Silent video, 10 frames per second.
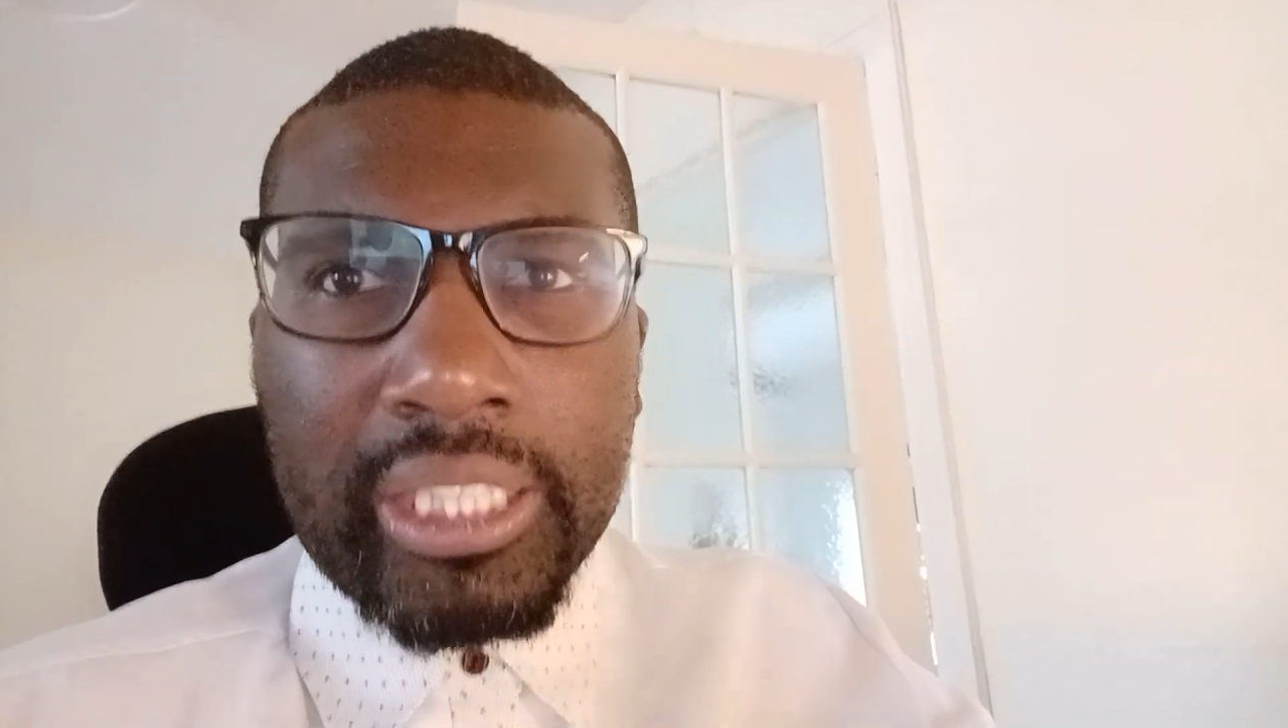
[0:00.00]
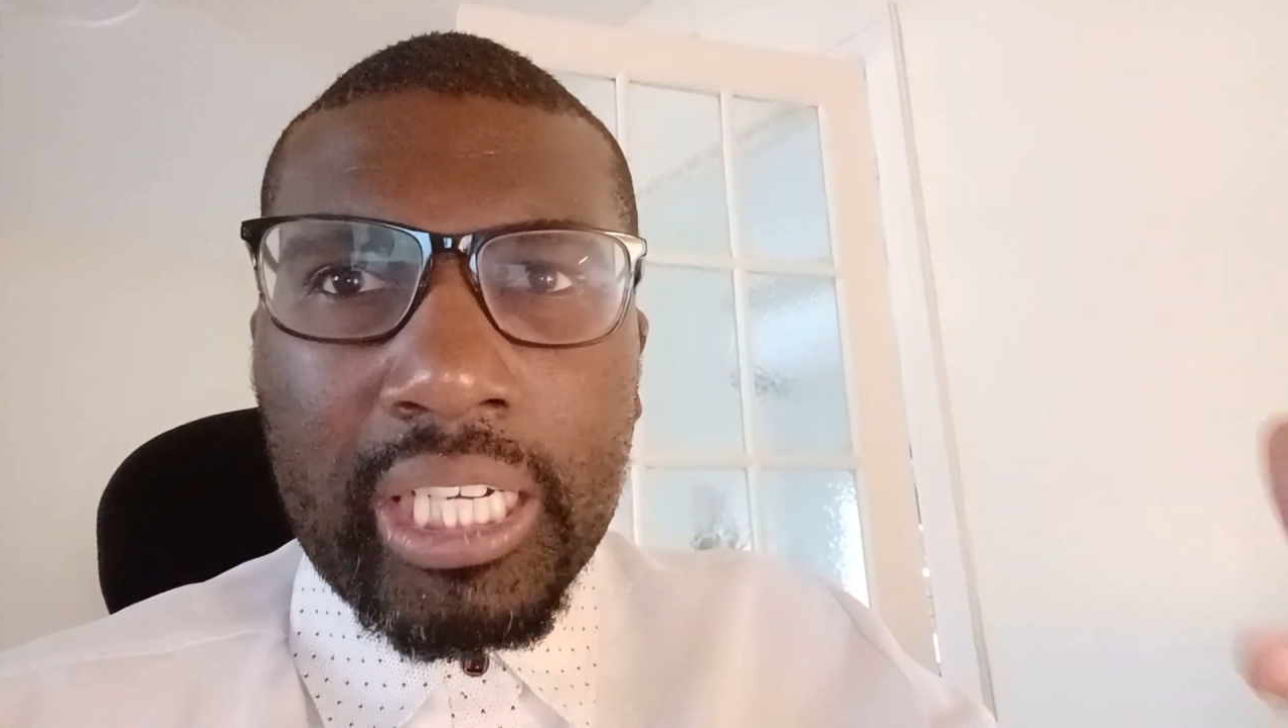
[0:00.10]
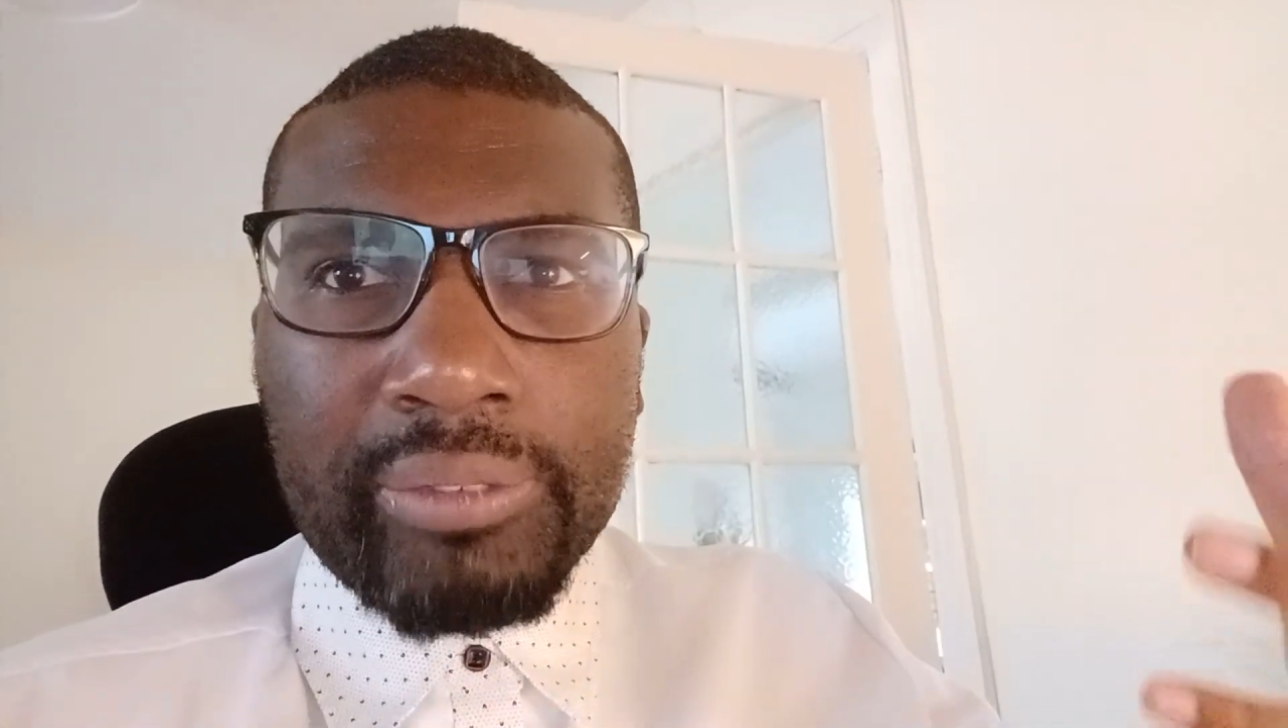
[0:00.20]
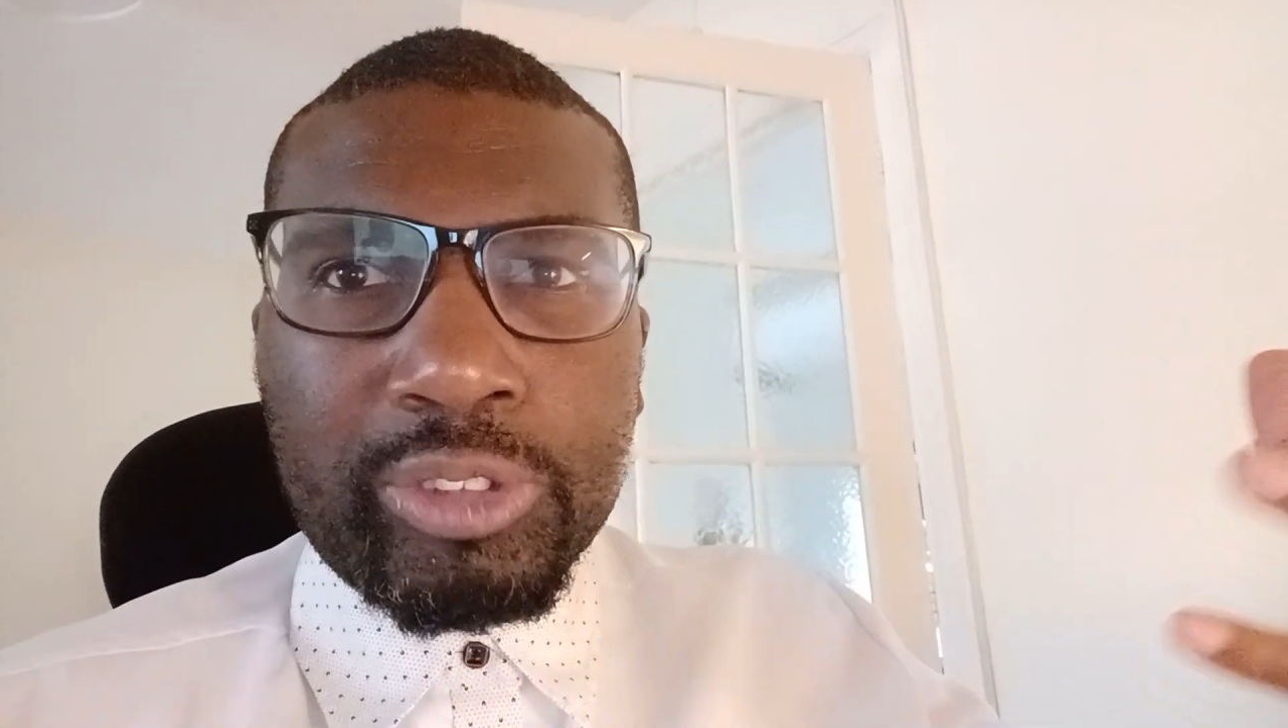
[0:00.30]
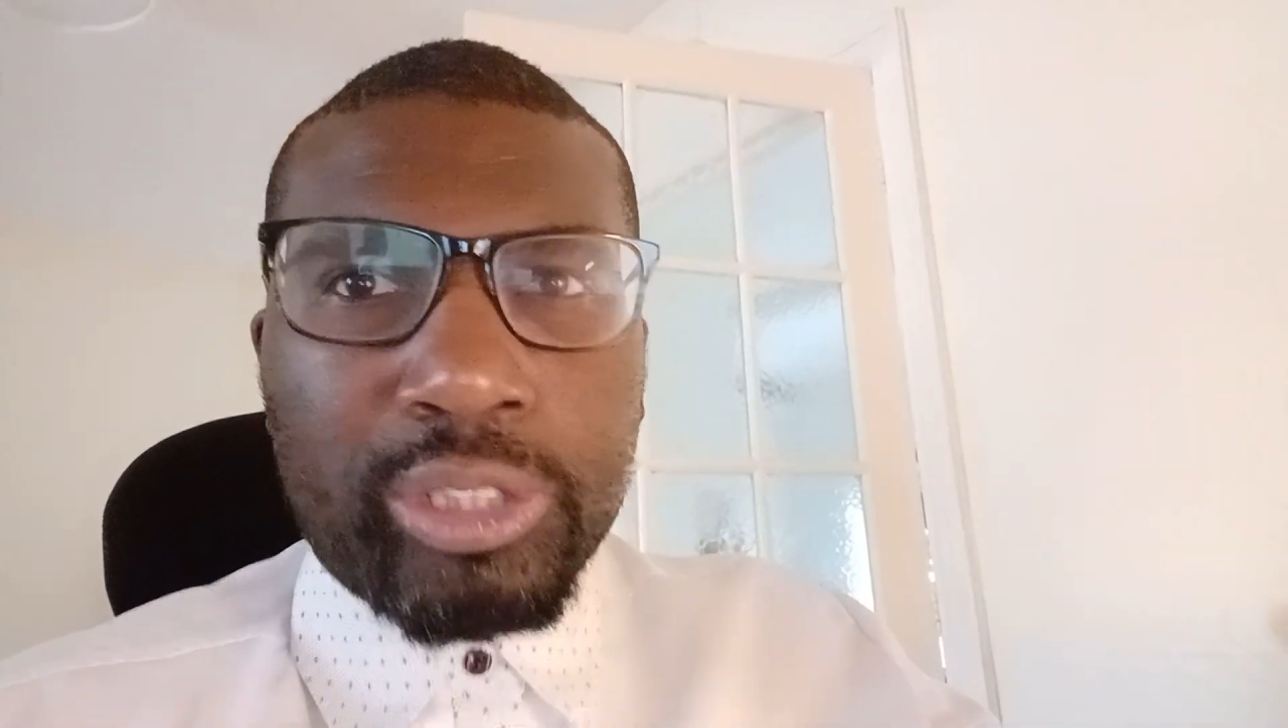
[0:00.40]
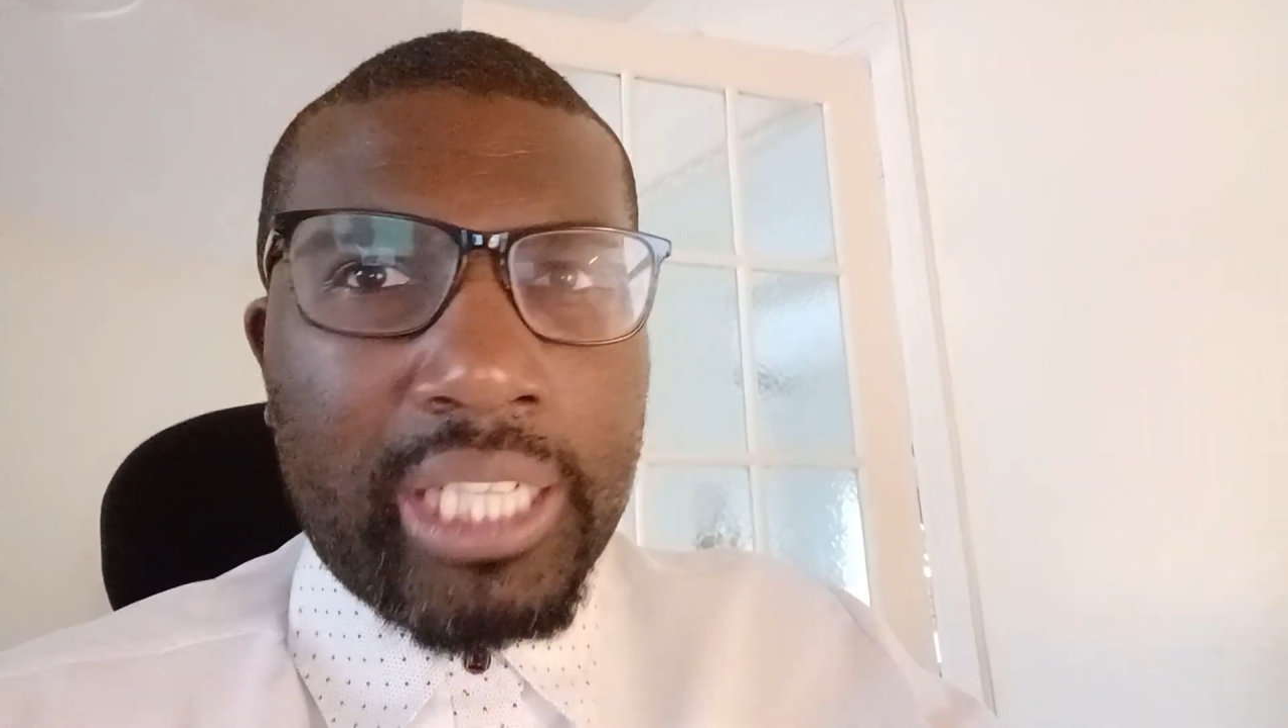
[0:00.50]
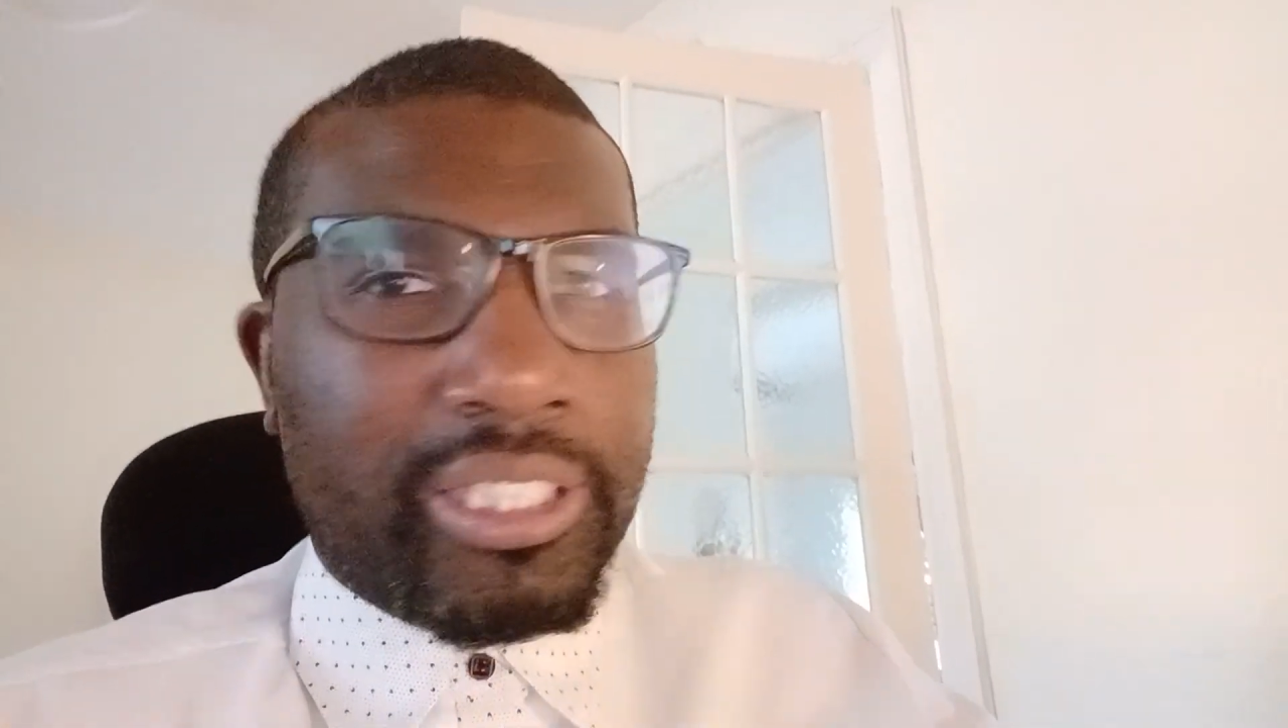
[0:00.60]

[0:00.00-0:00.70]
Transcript: I, am trying